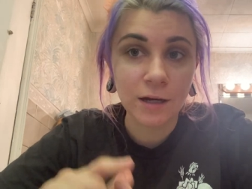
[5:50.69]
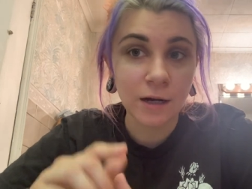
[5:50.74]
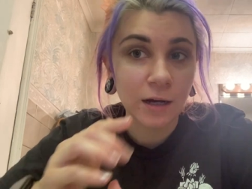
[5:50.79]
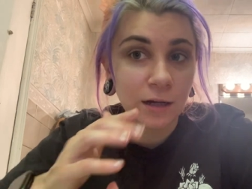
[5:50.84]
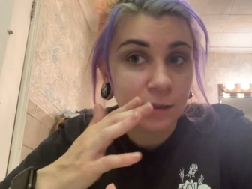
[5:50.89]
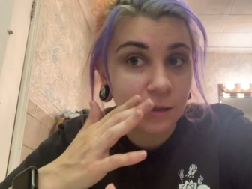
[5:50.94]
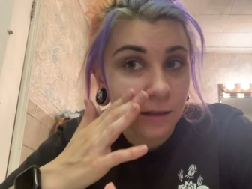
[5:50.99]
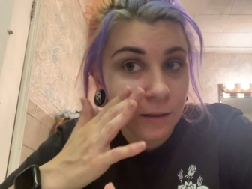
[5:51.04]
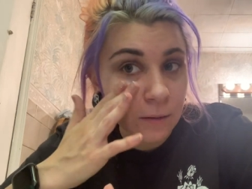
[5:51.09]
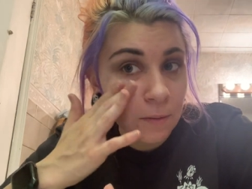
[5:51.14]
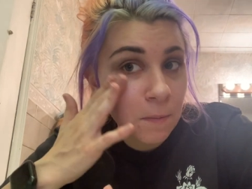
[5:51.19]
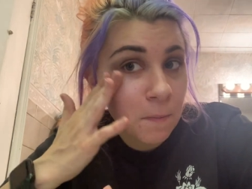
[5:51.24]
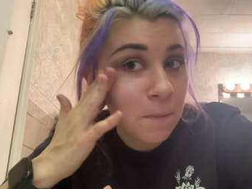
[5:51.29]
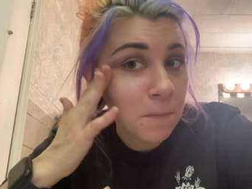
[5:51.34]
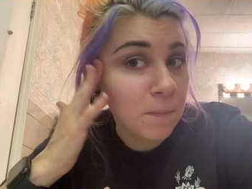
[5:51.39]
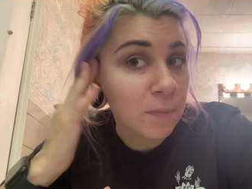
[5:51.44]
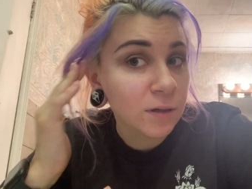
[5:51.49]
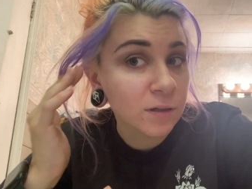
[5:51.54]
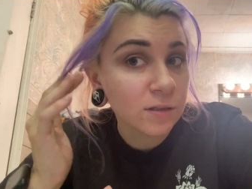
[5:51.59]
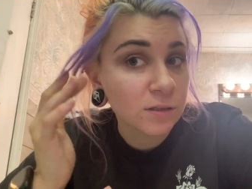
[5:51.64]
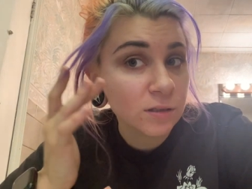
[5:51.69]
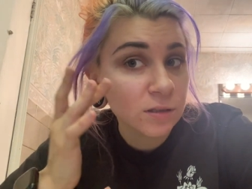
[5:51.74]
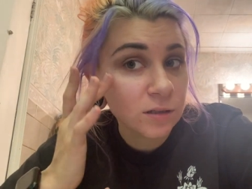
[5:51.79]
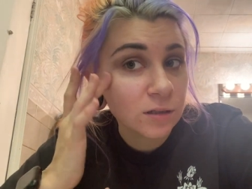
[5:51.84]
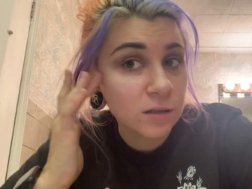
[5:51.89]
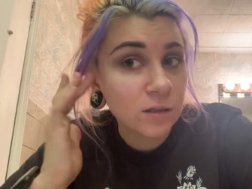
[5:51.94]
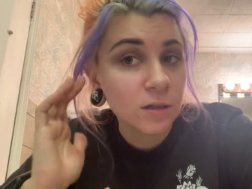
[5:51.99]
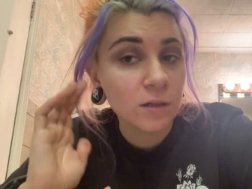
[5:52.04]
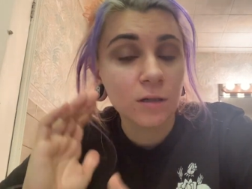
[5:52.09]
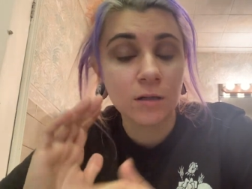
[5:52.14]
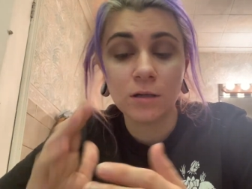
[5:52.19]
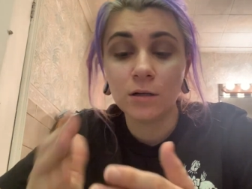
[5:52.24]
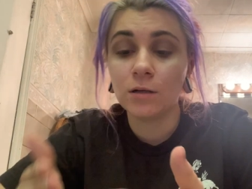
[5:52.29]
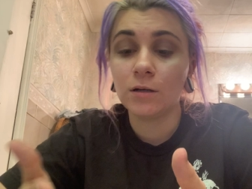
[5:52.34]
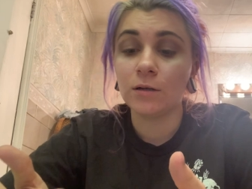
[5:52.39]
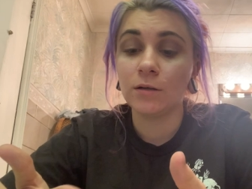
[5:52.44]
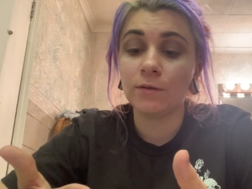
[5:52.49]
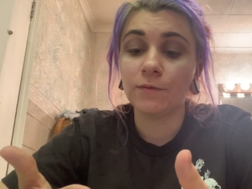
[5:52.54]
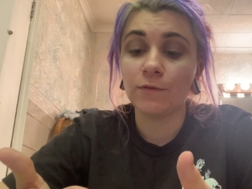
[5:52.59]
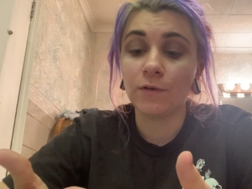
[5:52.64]
I did miss
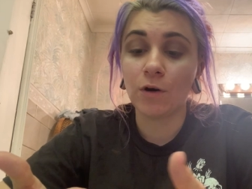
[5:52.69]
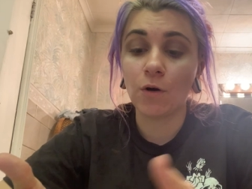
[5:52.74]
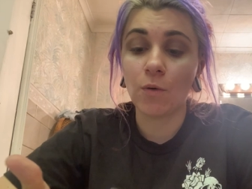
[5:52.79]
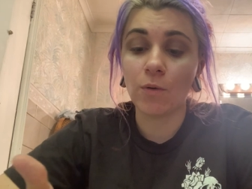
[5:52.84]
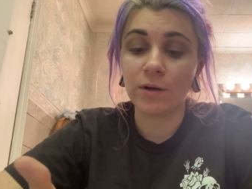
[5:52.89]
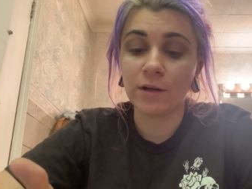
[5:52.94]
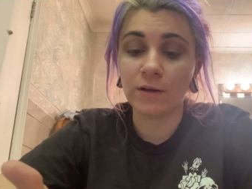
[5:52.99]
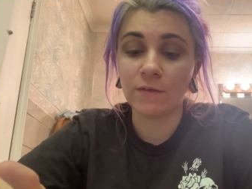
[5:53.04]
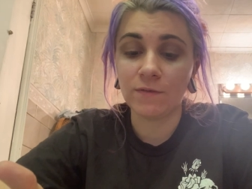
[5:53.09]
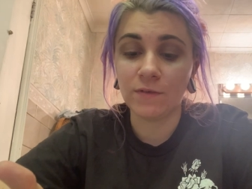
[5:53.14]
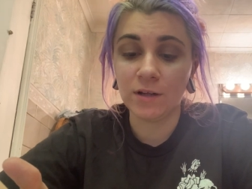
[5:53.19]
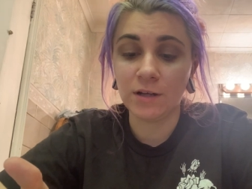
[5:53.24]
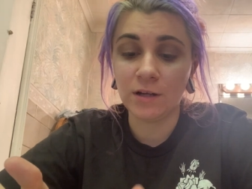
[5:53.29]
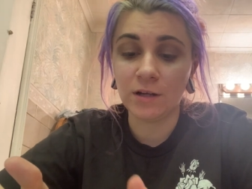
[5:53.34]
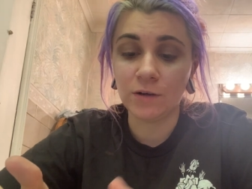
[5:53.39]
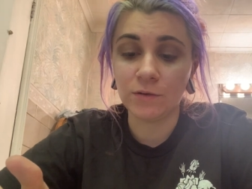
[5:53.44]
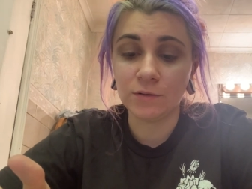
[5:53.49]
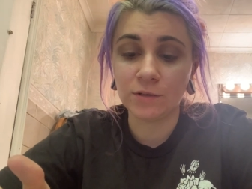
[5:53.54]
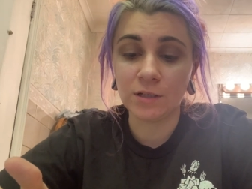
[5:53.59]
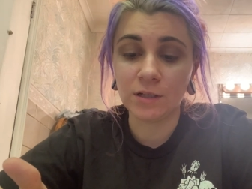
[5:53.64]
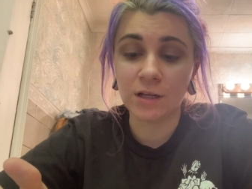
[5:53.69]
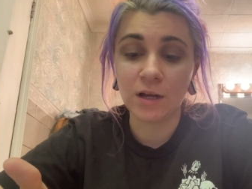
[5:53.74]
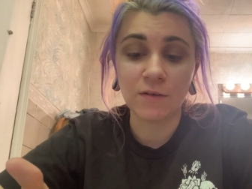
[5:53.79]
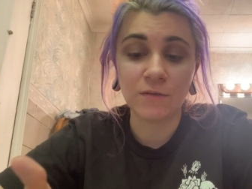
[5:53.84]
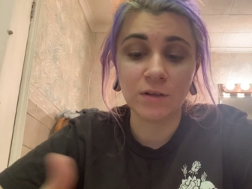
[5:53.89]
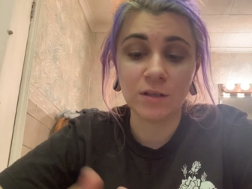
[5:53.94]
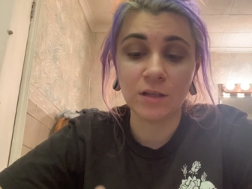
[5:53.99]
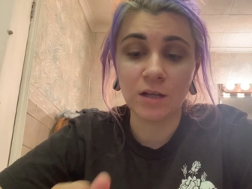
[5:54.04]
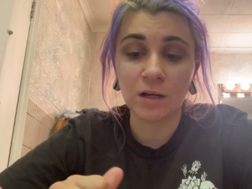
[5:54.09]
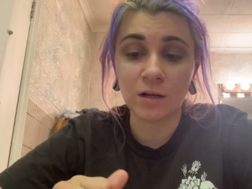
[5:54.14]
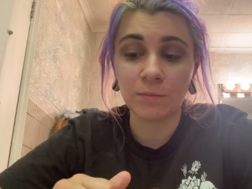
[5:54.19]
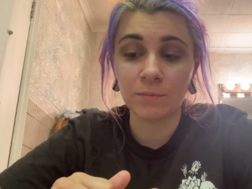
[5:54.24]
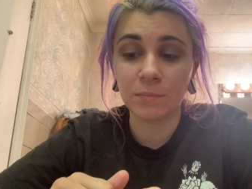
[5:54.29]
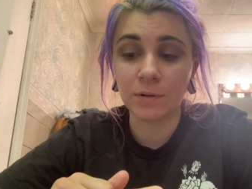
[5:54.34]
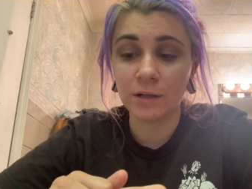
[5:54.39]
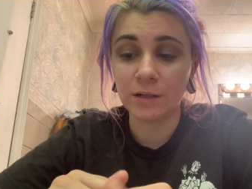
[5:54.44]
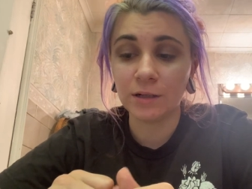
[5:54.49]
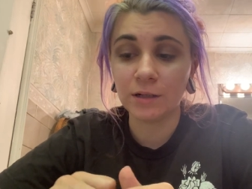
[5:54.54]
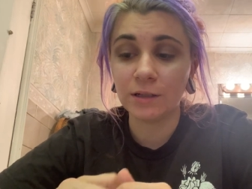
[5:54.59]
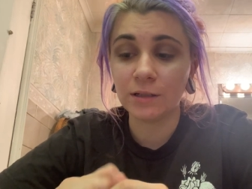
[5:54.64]
recording videos and everything,
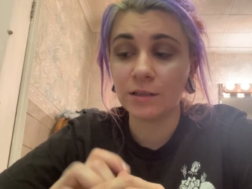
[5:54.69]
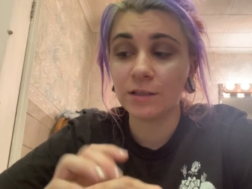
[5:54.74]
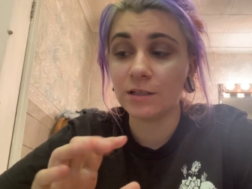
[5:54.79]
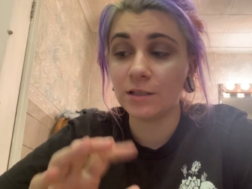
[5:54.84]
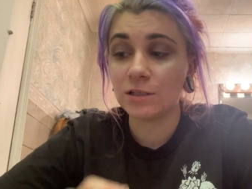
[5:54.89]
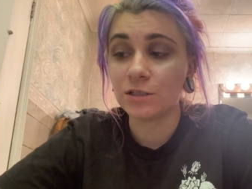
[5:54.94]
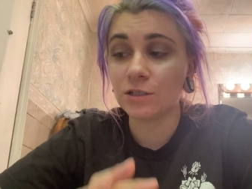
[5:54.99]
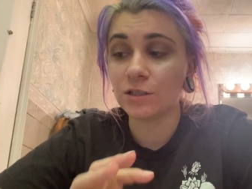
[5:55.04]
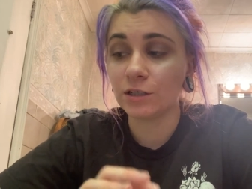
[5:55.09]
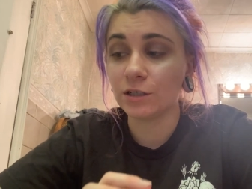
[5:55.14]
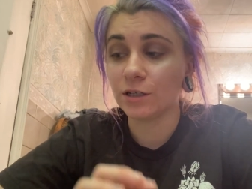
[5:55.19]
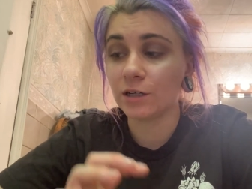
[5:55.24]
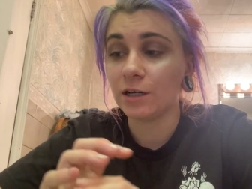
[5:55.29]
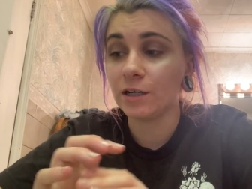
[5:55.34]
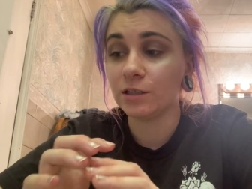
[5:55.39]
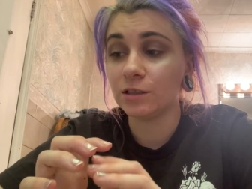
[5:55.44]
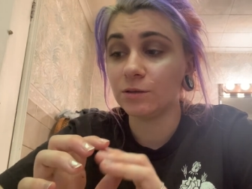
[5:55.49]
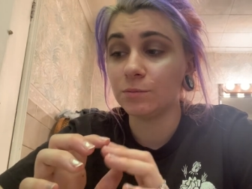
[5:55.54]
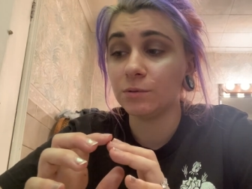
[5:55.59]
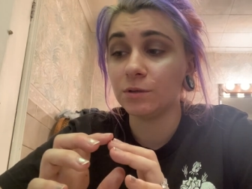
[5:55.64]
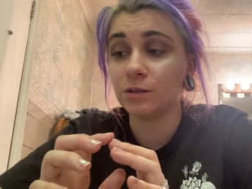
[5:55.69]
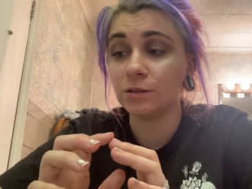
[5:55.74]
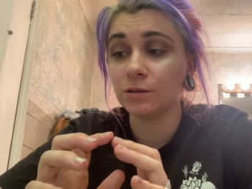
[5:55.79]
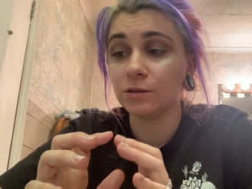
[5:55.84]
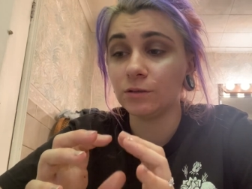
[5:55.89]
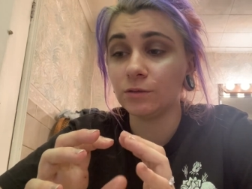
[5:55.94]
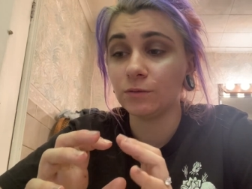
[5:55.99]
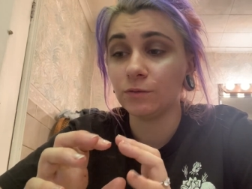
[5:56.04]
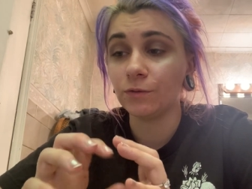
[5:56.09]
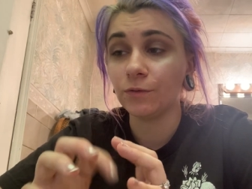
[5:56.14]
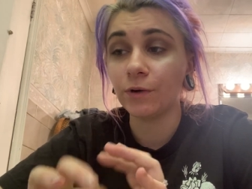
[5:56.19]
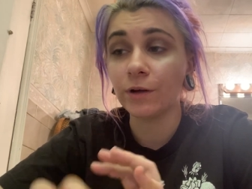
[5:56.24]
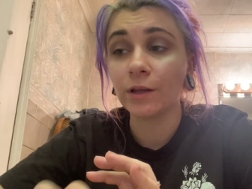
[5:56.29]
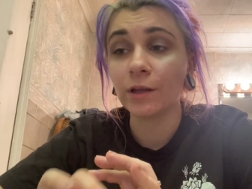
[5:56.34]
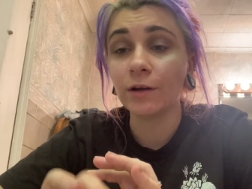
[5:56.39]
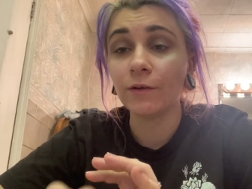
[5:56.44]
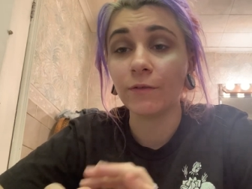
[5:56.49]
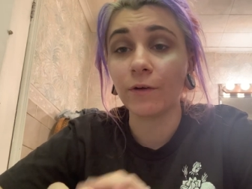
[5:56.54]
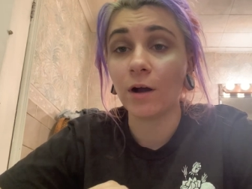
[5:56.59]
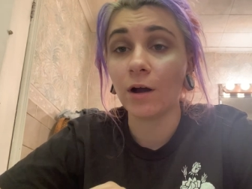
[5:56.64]
but this year has been
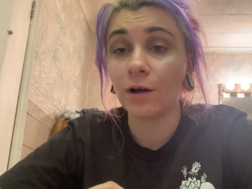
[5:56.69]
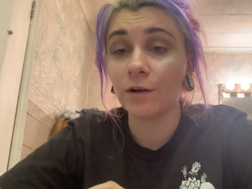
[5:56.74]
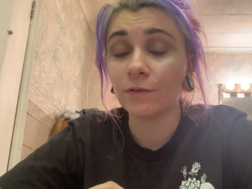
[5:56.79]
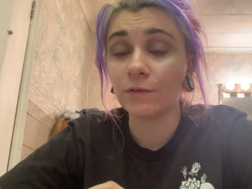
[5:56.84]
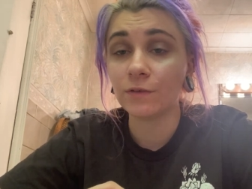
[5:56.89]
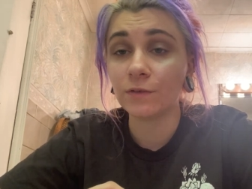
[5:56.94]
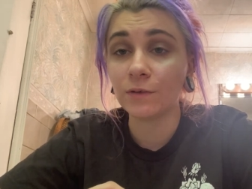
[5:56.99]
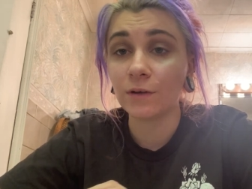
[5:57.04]
really rough.